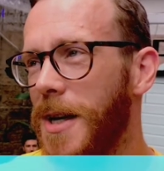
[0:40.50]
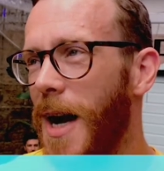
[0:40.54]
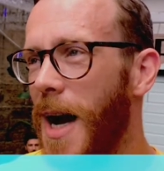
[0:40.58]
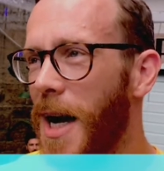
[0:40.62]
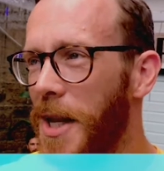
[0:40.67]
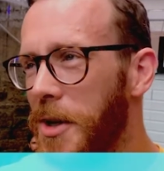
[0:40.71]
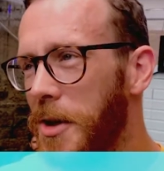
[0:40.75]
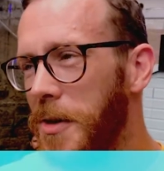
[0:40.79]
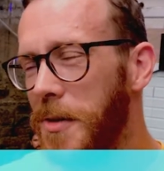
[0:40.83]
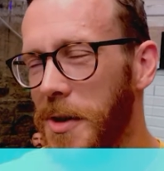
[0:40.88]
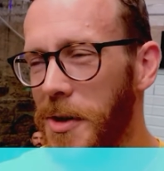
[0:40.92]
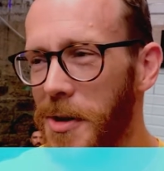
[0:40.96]
I
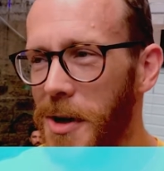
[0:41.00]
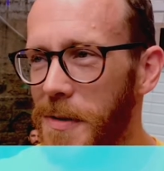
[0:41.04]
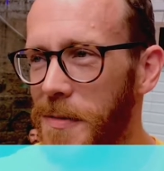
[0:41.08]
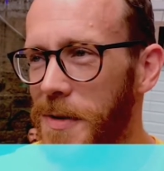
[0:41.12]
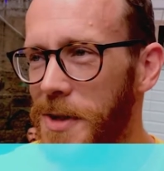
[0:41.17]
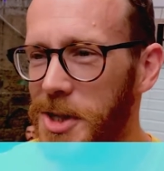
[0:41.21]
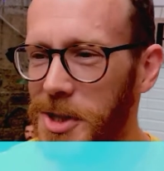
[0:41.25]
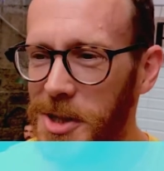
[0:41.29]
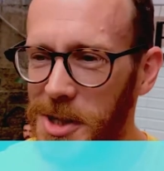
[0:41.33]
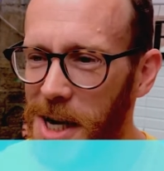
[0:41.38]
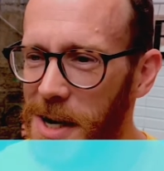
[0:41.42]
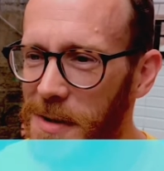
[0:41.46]
don't know if I
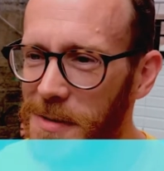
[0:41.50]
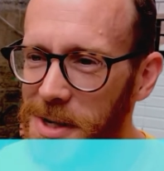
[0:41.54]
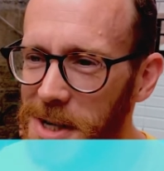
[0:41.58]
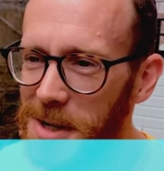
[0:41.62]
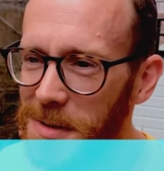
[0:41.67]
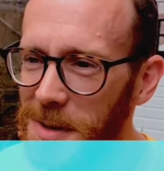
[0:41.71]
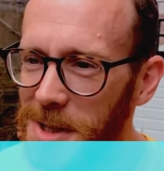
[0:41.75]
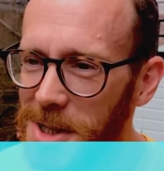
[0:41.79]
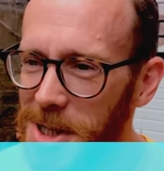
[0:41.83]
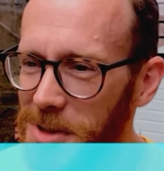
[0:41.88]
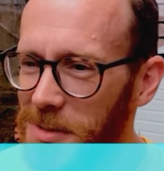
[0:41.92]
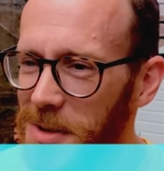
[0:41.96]
should give too
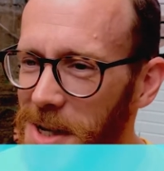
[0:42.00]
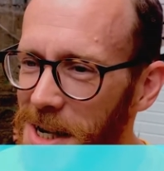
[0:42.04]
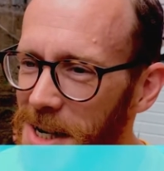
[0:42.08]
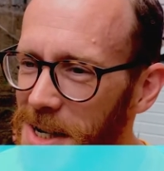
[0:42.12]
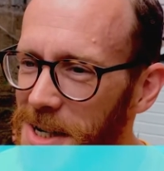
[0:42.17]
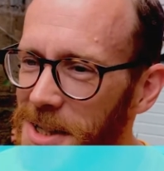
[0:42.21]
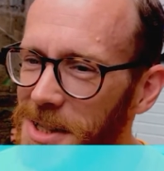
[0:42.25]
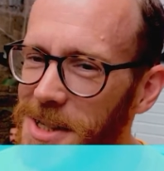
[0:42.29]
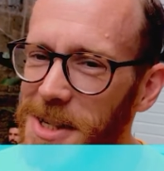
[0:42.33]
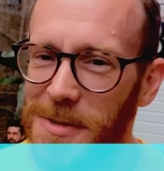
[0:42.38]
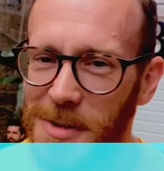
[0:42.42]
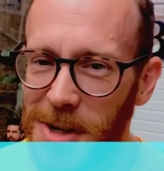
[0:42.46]
much away
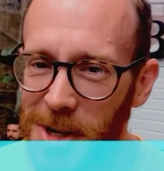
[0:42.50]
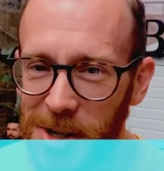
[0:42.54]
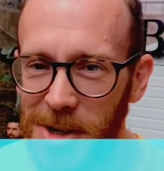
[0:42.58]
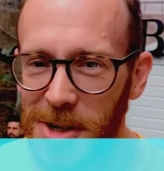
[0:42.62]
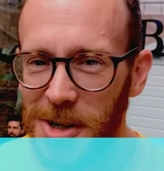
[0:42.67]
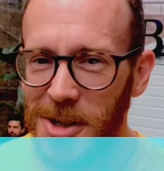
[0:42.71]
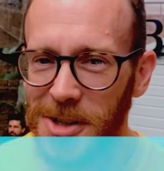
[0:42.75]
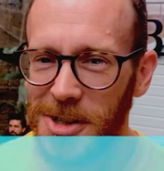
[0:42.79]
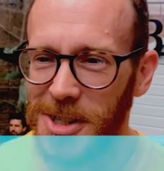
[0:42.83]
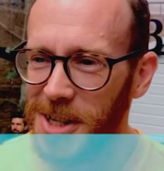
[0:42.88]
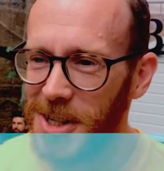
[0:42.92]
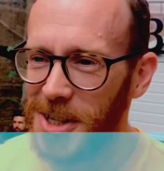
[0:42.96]
because you've got to
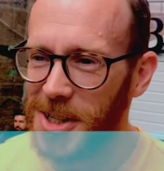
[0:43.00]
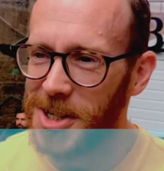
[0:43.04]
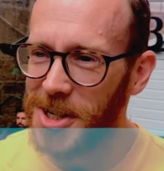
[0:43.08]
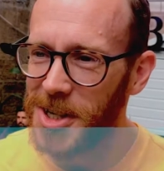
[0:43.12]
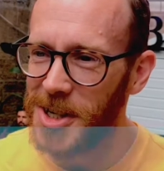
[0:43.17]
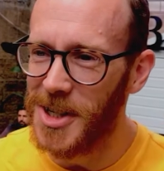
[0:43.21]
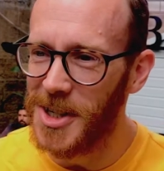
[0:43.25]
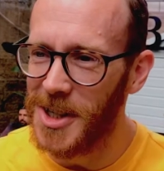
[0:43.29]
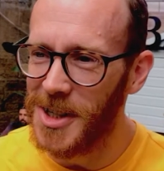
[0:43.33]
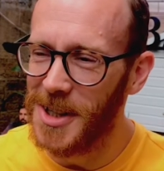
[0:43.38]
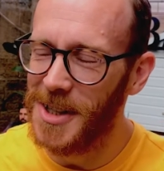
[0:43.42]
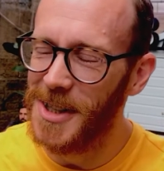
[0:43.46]
go and see the
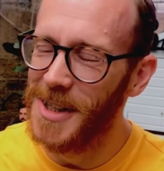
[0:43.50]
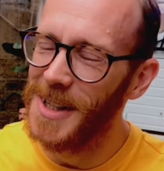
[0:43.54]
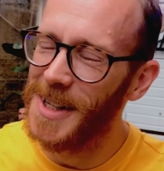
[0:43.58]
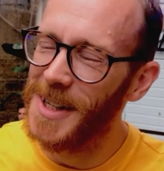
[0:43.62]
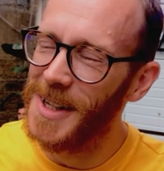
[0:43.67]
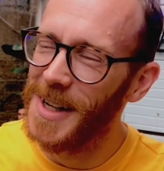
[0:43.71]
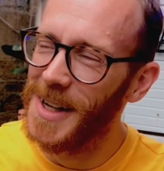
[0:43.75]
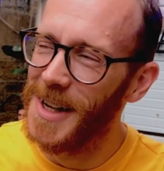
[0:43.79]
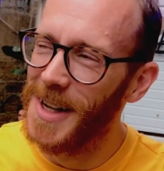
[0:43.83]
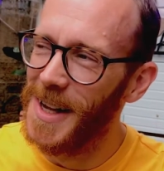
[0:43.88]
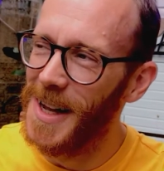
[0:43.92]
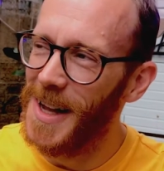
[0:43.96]
show,
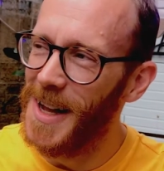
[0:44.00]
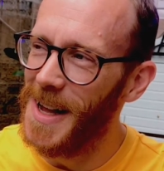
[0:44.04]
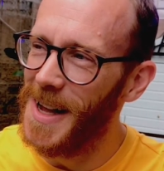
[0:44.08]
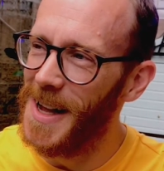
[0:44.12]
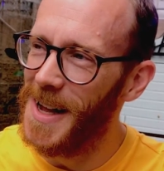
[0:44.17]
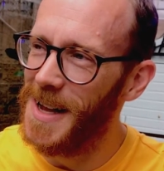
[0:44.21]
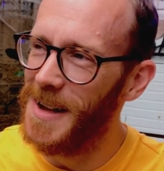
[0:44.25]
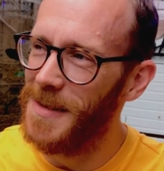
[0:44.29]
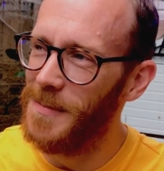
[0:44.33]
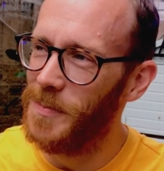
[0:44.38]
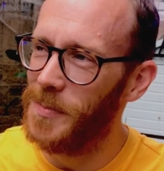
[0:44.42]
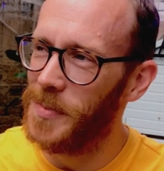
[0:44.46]

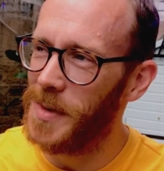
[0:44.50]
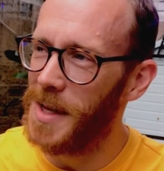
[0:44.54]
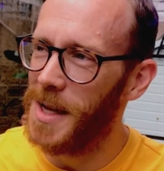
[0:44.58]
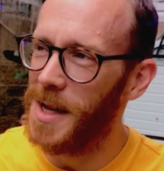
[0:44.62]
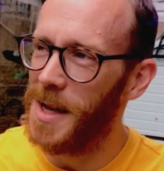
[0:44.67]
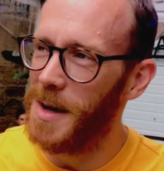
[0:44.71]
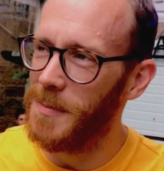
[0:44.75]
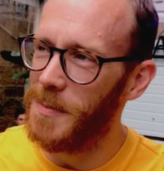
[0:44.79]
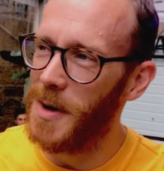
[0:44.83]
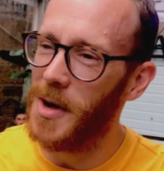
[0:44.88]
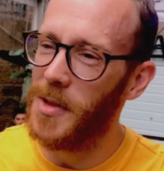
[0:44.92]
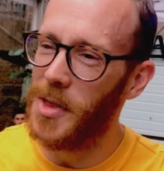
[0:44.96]

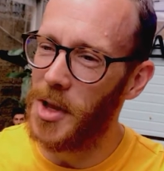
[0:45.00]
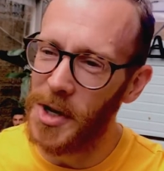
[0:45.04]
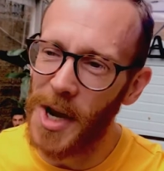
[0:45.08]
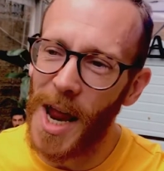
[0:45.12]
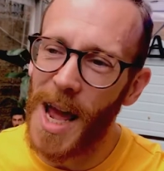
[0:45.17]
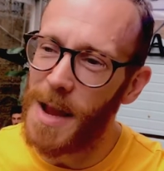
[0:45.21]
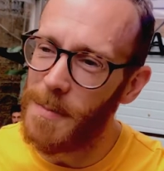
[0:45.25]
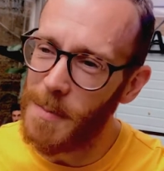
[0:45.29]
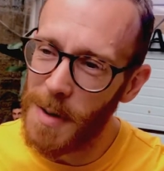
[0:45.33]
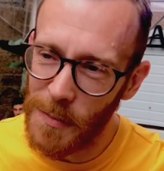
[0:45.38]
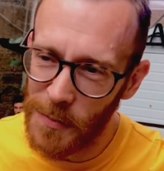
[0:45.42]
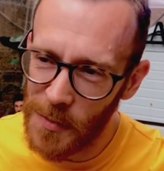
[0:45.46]
about the
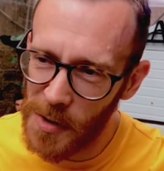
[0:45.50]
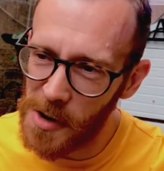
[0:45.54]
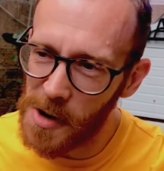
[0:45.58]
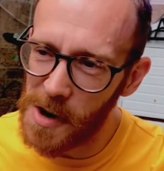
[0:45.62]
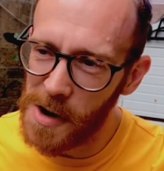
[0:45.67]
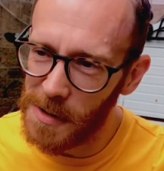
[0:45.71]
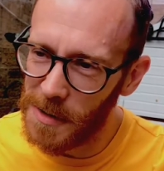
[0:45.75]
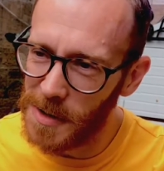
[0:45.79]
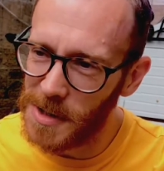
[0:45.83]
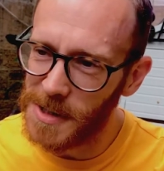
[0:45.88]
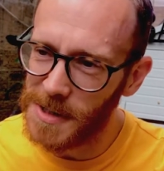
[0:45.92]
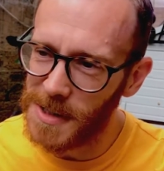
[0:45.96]
night before
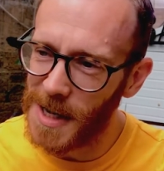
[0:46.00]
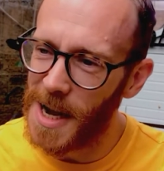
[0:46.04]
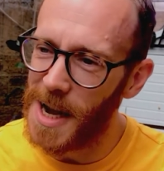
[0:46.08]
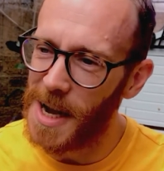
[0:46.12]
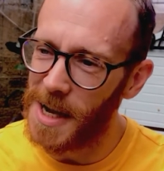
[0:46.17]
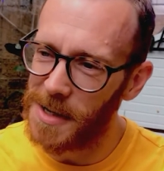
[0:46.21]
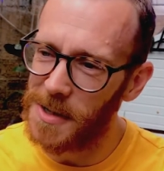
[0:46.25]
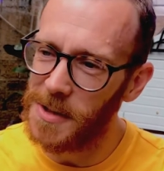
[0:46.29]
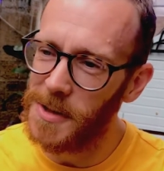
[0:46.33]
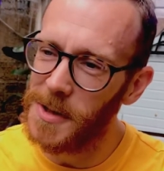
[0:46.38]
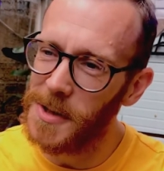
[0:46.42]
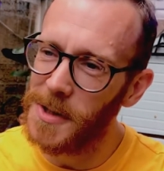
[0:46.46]
I was
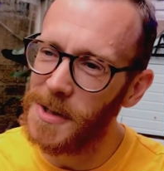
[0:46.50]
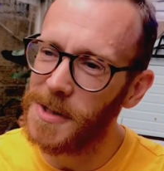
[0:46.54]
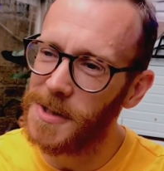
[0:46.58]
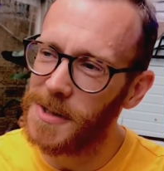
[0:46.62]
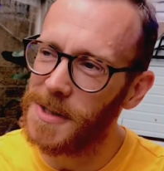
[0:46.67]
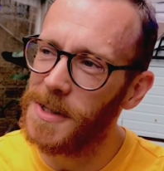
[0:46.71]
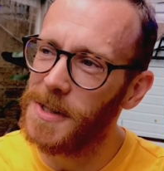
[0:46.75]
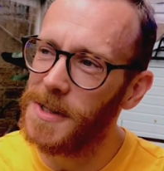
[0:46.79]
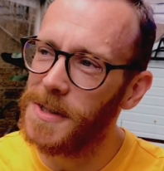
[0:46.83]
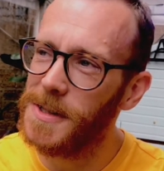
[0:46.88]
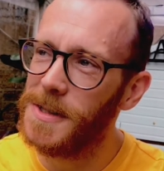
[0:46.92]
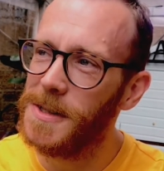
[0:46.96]
diagnosed
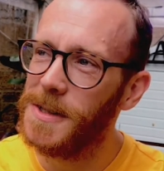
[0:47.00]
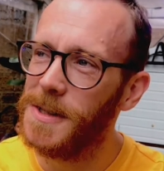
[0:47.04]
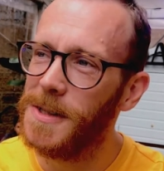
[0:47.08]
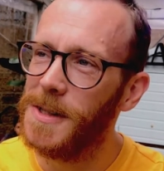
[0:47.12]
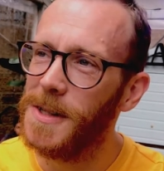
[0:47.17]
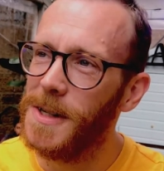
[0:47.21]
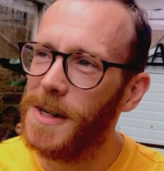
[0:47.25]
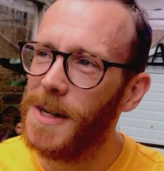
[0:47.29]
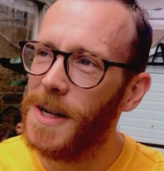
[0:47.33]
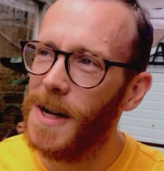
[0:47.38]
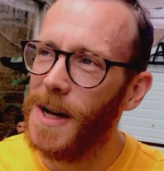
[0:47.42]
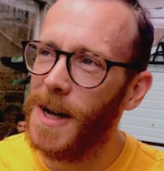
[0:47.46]
and
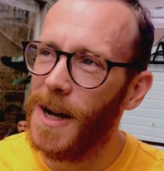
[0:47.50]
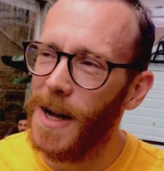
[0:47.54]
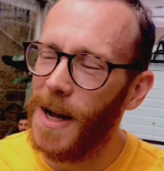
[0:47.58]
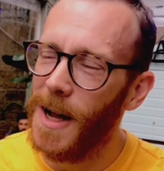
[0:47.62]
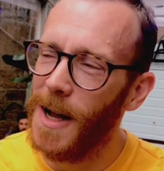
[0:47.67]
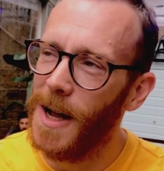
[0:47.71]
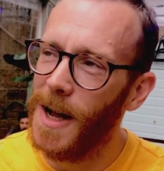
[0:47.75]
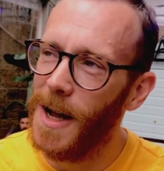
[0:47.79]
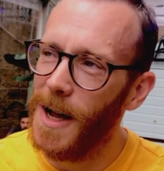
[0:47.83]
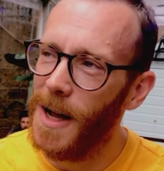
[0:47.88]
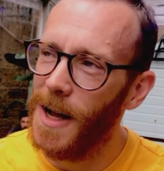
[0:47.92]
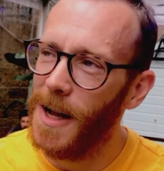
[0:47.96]

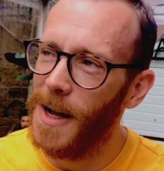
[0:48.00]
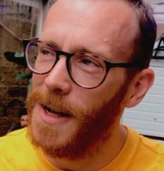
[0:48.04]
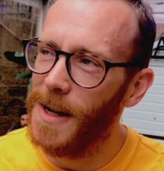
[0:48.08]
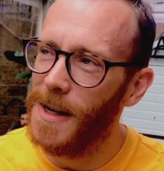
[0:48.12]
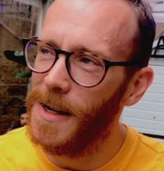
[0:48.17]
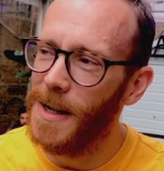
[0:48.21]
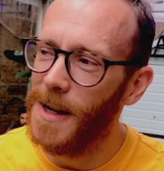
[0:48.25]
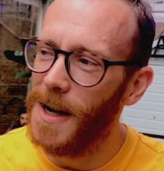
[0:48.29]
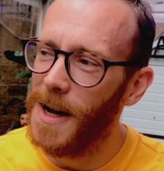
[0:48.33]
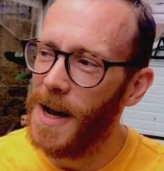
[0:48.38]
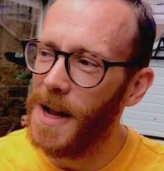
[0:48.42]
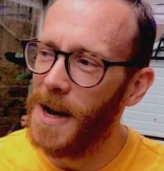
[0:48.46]

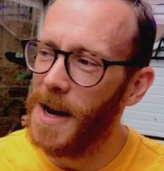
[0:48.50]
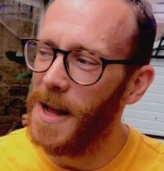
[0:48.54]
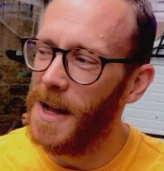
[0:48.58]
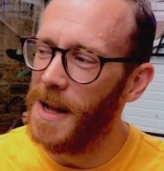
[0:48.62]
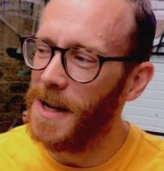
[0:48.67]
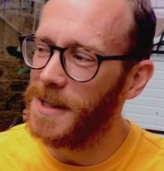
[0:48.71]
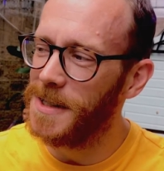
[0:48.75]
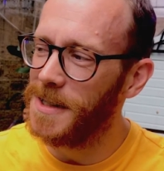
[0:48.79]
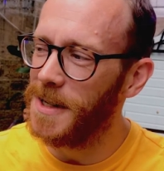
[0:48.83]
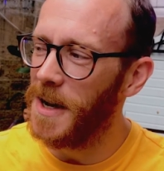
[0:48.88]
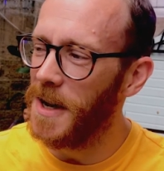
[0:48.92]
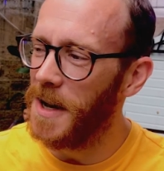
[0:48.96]

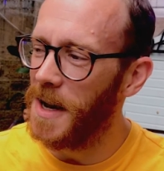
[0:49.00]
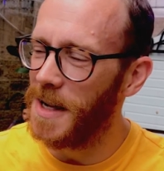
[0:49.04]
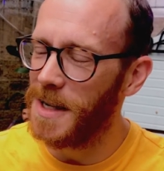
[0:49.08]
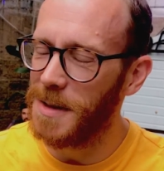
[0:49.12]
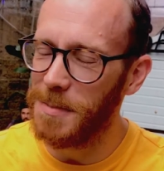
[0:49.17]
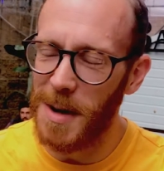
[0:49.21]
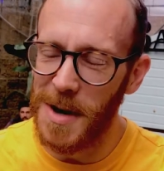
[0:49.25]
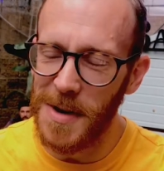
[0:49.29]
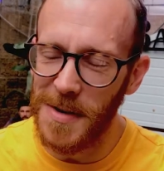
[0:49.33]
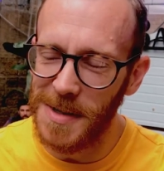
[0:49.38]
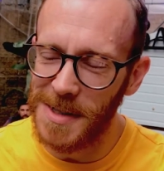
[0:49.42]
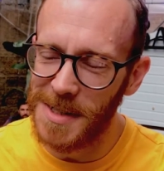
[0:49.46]
a certain
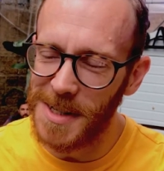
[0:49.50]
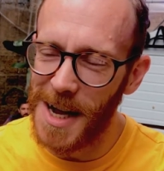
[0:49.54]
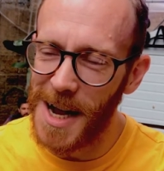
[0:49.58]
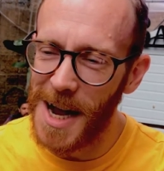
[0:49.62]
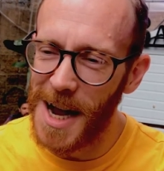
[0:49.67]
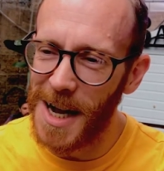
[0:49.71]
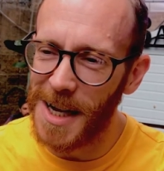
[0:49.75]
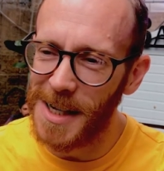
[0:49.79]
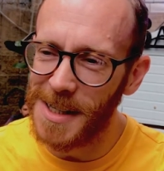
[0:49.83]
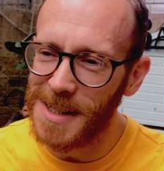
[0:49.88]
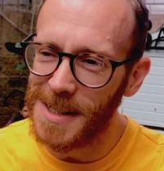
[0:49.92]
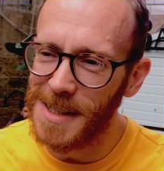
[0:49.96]
experience I
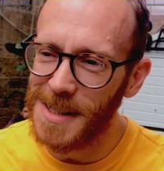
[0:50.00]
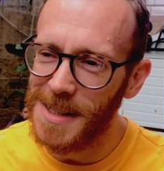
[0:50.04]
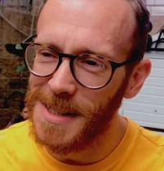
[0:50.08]
had.